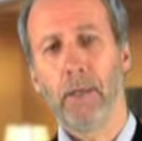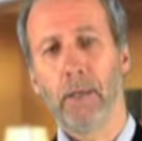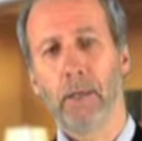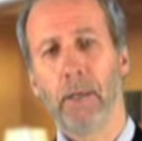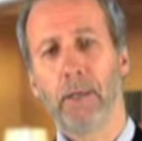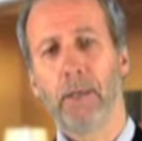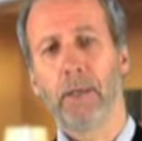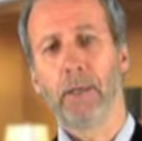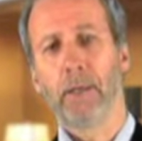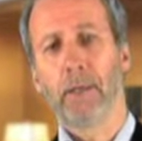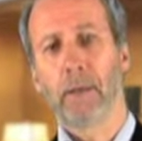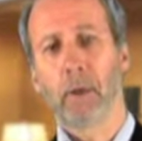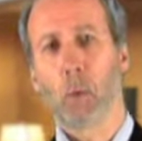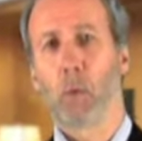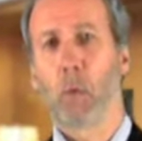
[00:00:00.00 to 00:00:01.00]
in
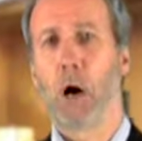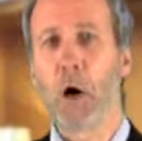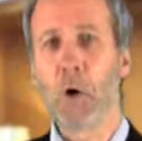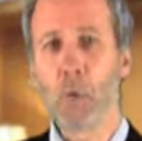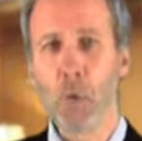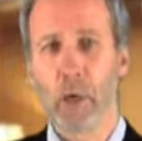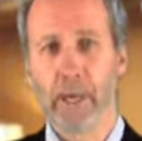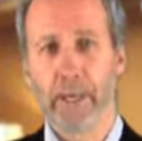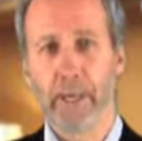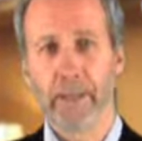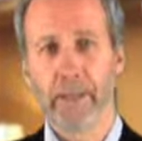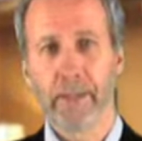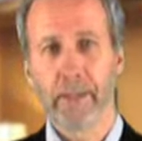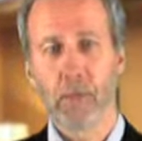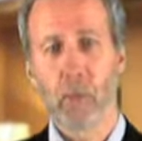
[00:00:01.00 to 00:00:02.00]
the wrong way,